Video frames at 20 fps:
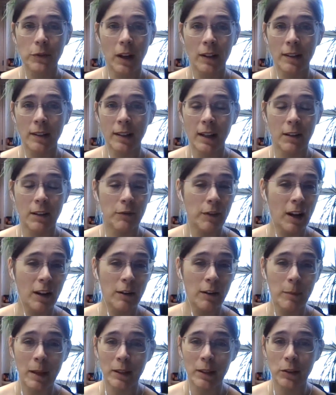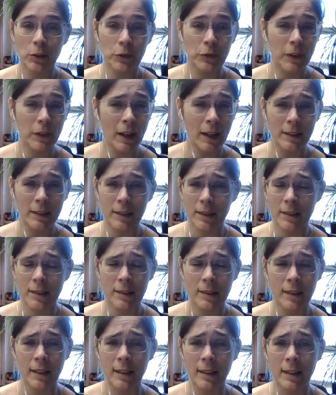other environmental
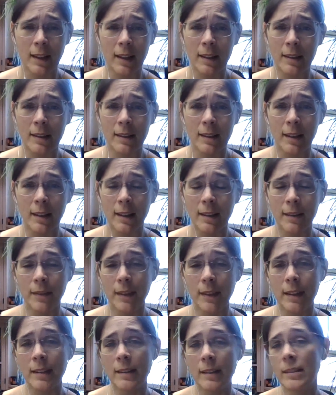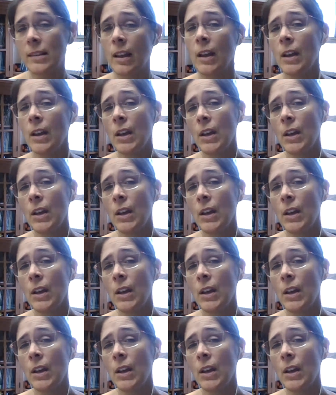factors and things.